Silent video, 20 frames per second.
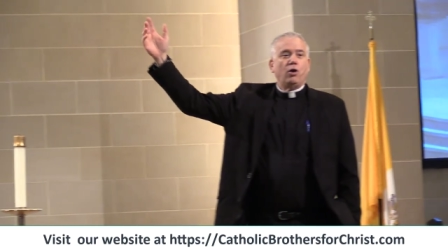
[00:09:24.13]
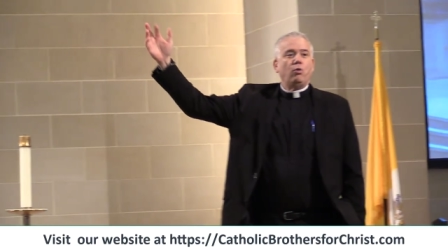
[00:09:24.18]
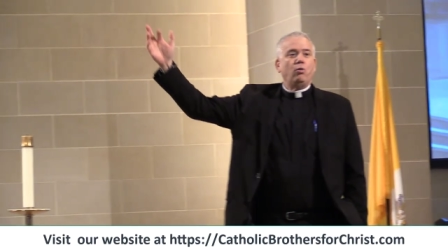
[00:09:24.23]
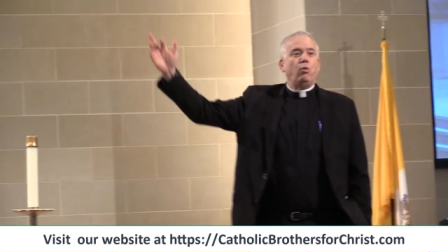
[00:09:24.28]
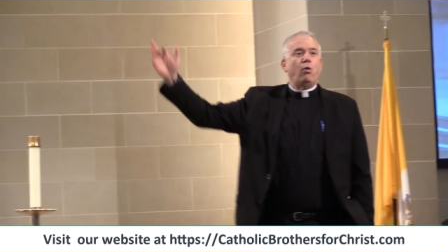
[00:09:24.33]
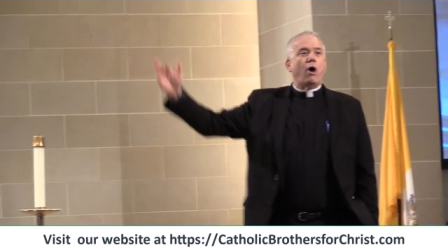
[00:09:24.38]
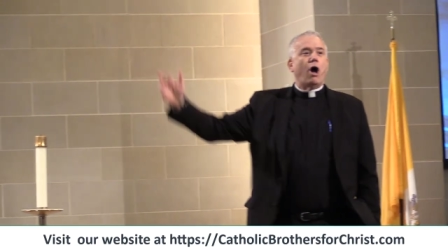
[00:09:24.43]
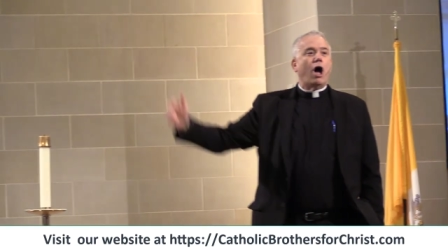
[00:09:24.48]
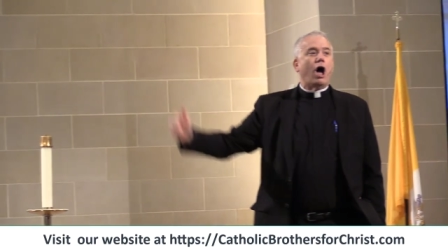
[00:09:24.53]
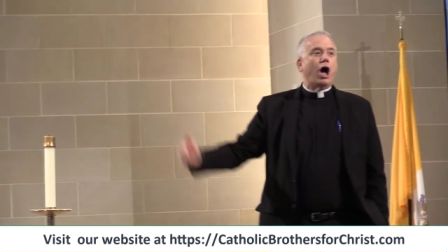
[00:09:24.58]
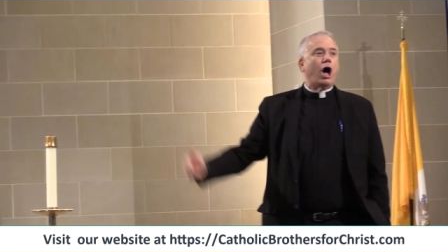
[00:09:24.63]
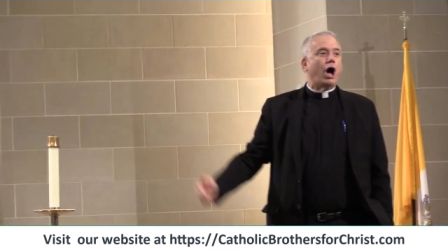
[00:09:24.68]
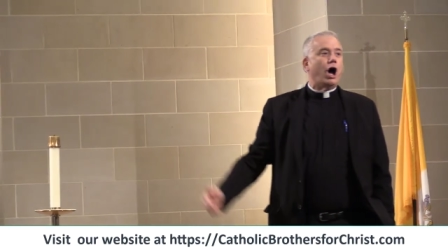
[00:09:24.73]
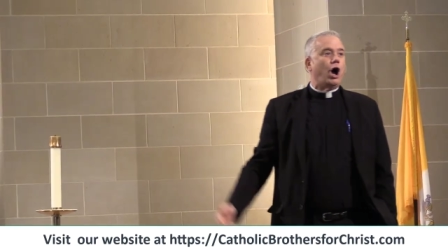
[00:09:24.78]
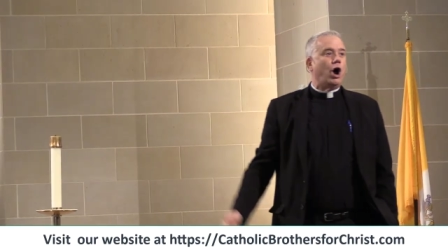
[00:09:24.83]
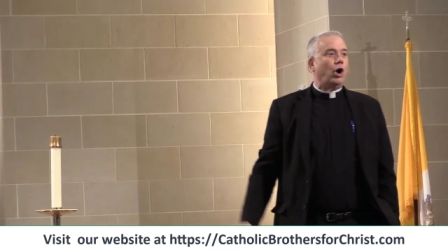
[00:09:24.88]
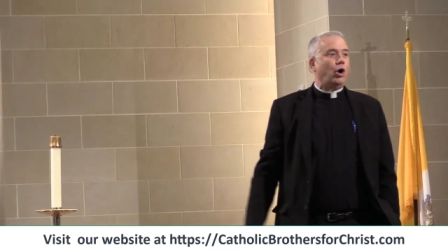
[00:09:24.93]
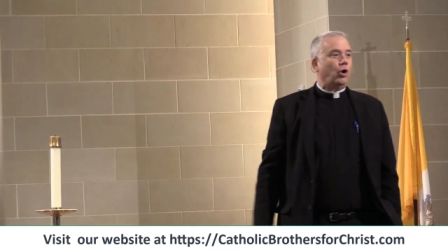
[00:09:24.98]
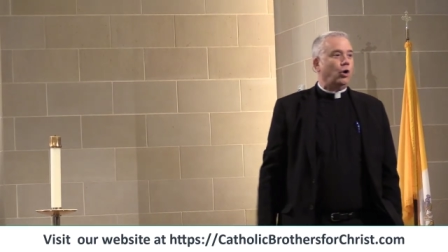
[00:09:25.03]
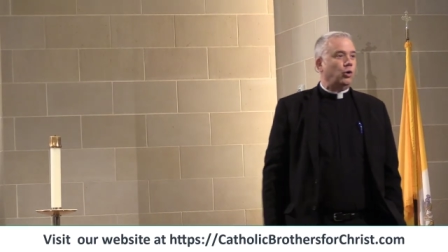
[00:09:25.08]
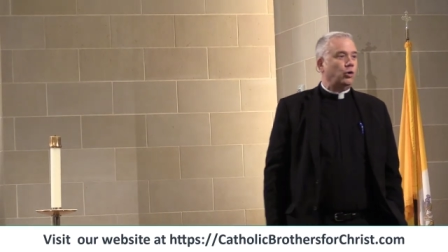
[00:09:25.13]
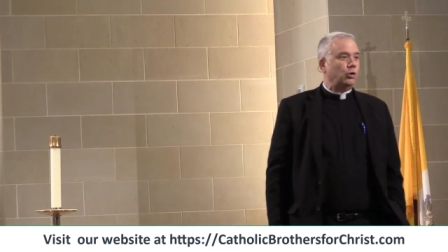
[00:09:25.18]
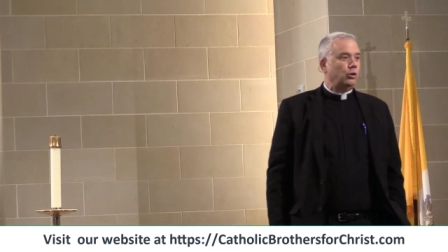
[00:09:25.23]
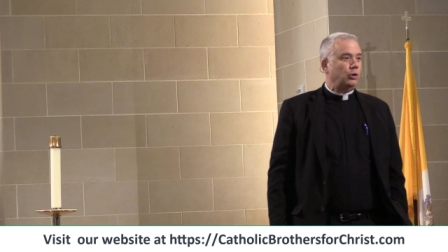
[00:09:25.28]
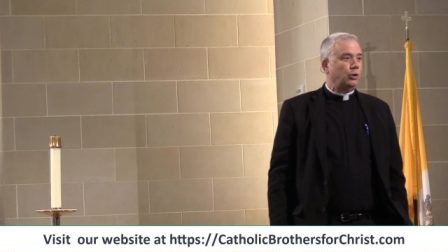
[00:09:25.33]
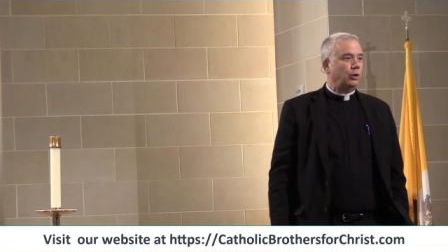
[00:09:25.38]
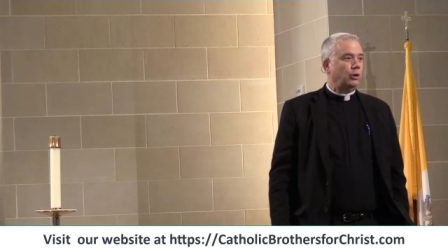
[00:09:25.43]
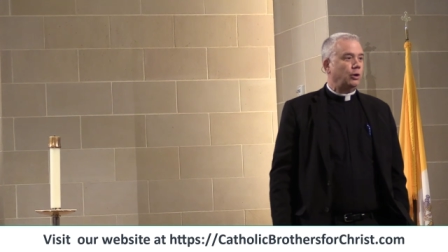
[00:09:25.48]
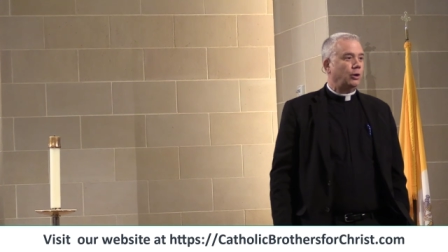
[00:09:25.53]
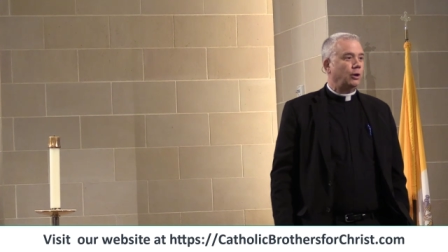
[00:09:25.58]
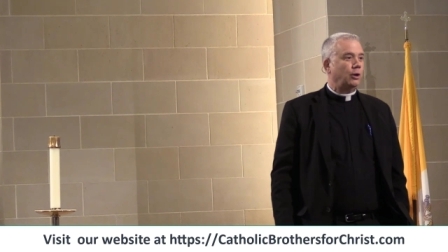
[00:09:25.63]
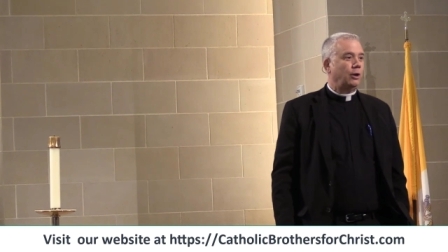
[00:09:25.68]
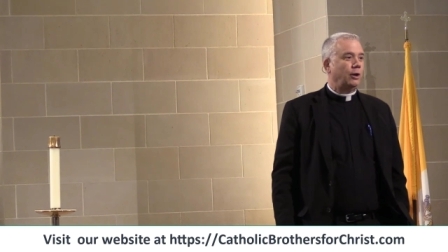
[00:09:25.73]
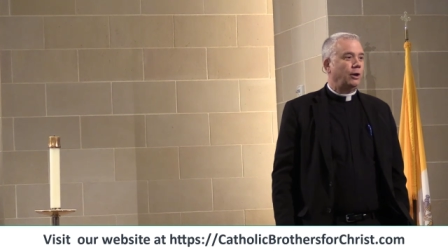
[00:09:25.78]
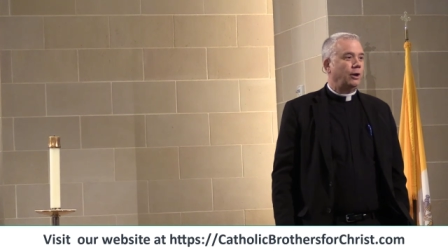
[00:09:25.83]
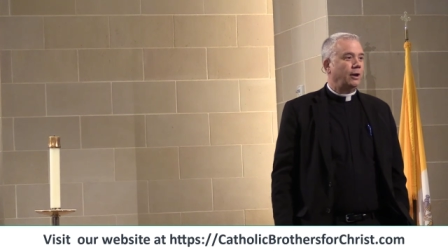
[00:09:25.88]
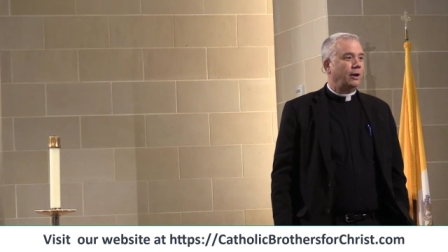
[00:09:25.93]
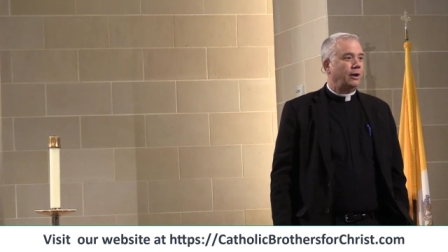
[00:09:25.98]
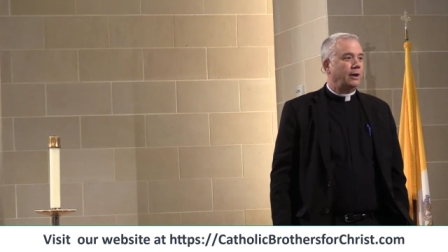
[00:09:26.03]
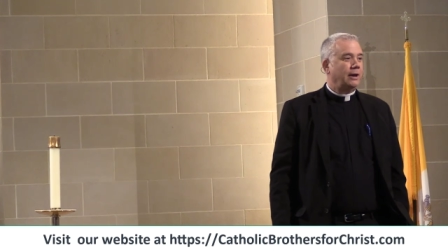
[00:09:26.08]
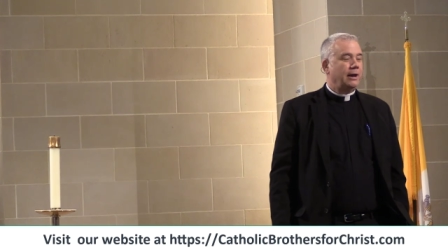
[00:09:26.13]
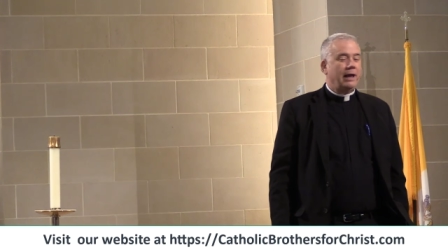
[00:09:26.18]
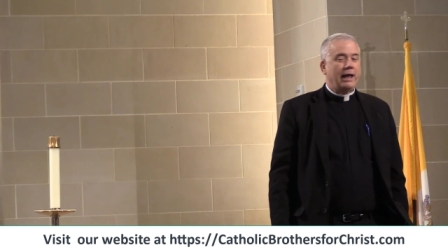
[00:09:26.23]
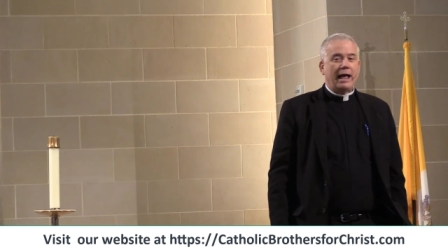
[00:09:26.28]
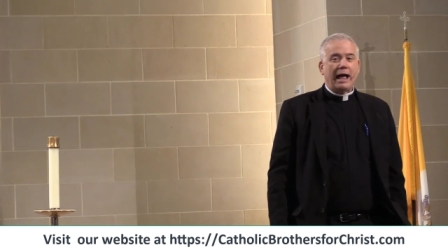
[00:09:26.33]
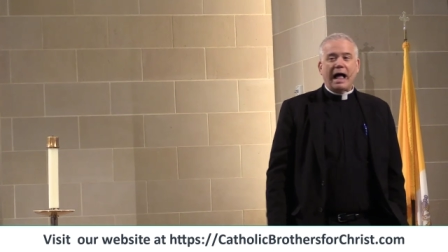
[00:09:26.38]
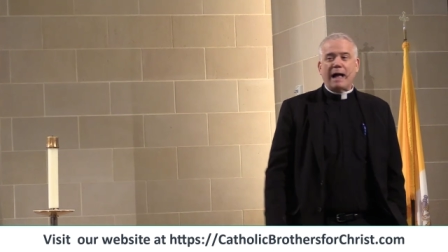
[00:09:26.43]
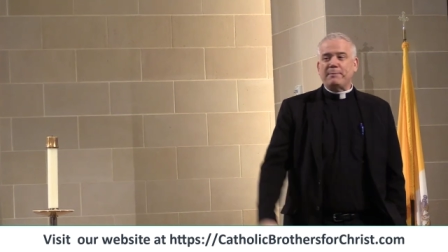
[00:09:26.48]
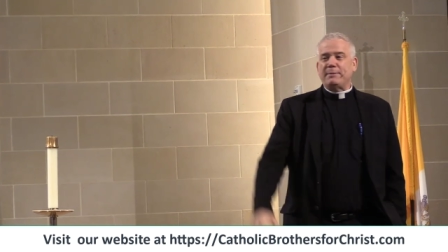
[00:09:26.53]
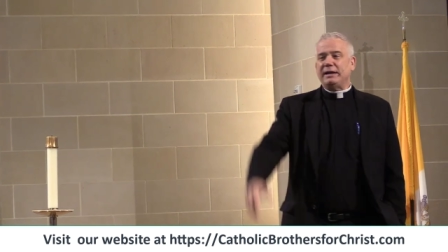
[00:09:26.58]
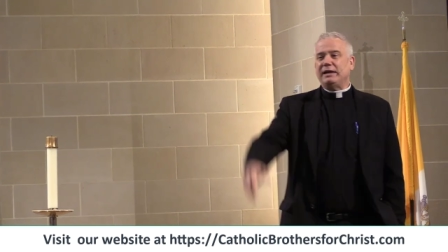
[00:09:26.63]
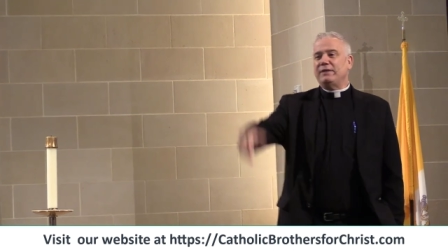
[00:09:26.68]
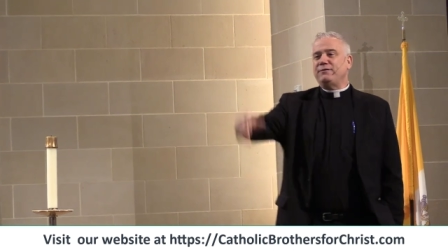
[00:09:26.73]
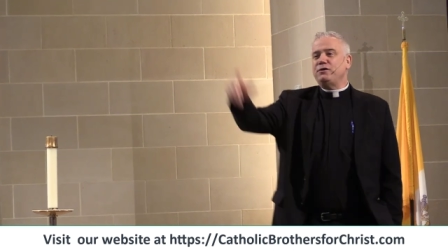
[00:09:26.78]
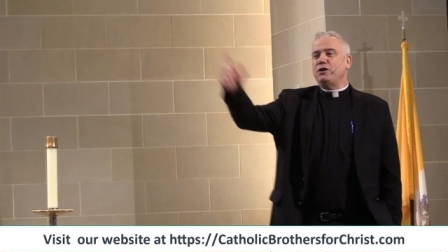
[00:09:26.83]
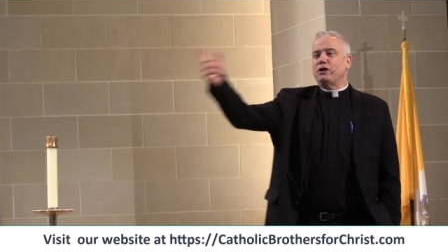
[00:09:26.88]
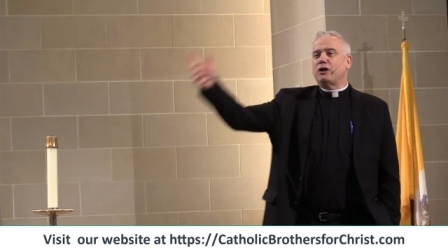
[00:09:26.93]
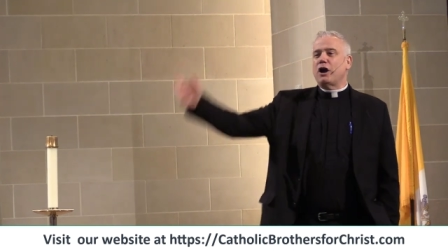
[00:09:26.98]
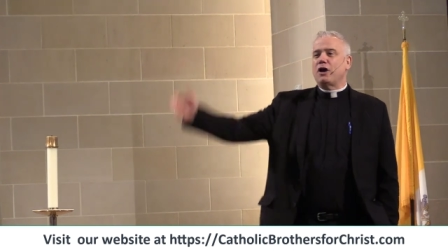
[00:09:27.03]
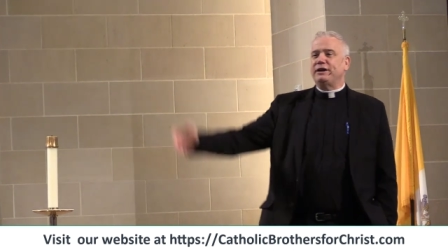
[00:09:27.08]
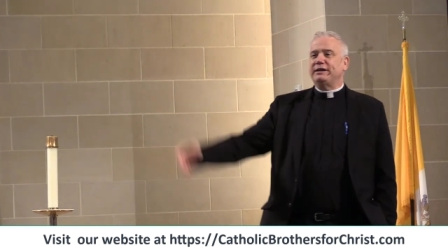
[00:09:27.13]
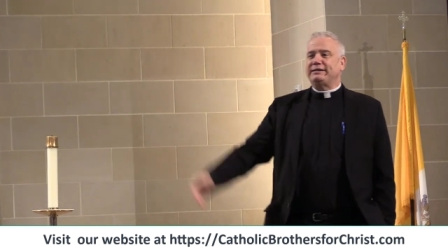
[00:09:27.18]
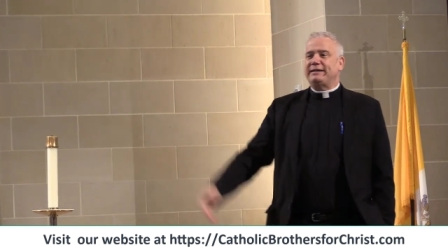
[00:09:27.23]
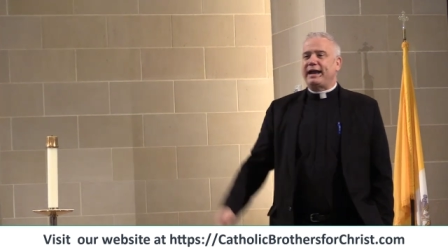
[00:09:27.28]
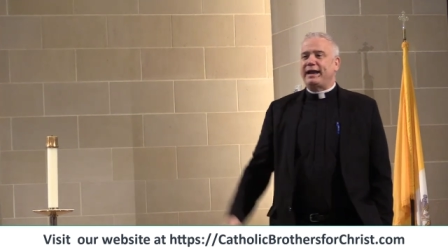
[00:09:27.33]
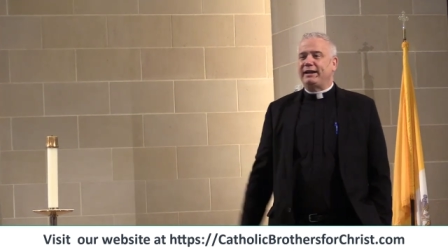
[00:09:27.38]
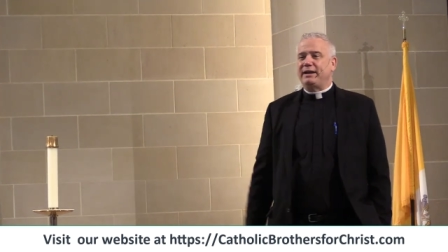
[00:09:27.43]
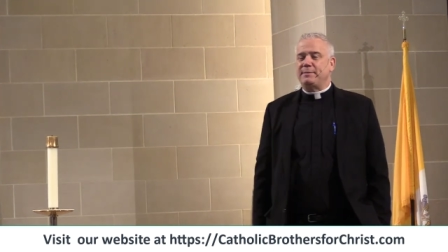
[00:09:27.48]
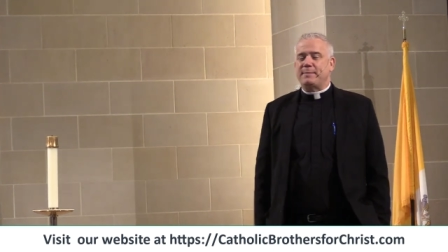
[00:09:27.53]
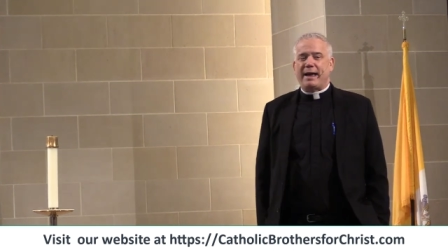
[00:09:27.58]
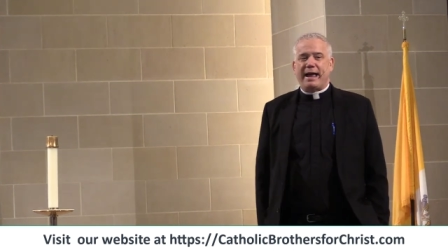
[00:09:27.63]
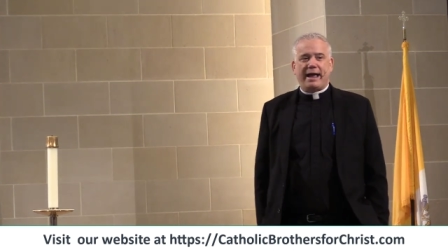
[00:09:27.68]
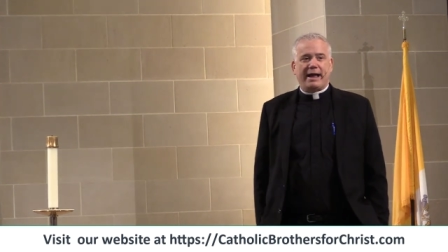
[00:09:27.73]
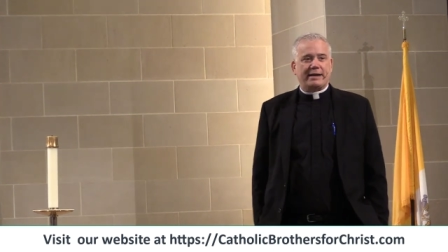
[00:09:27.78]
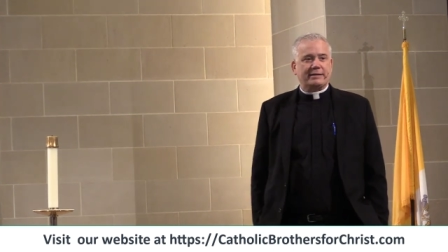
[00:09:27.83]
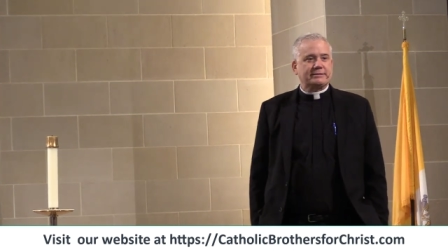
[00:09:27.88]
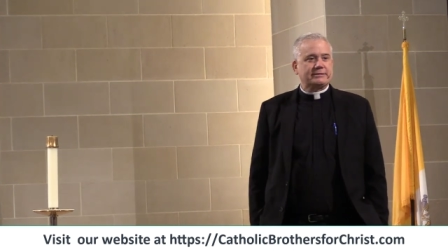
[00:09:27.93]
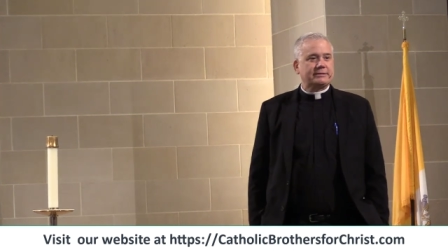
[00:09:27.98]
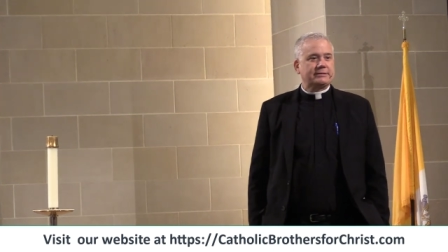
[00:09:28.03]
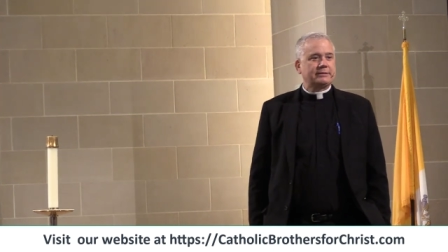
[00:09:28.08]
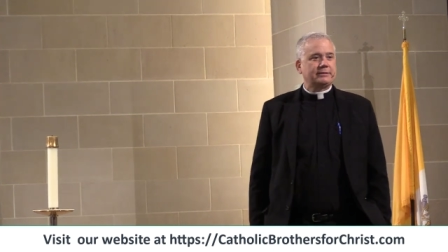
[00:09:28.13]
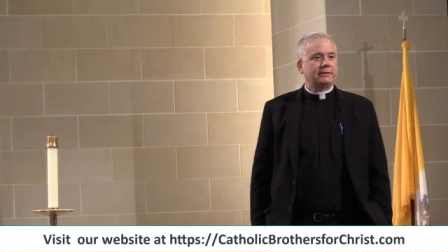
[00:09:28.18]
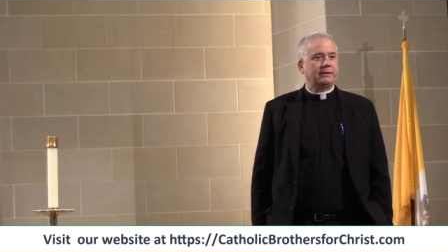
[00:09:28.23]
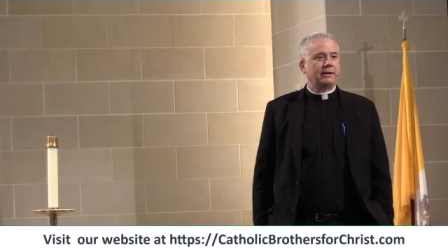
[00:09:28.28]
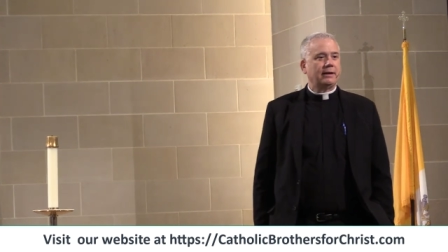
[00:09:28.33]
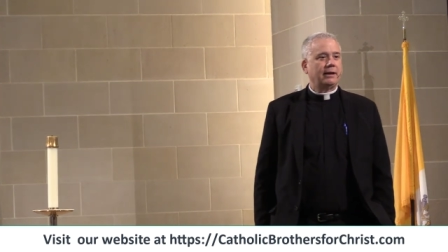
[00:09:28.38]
Whoa. How many of you go to daily mass?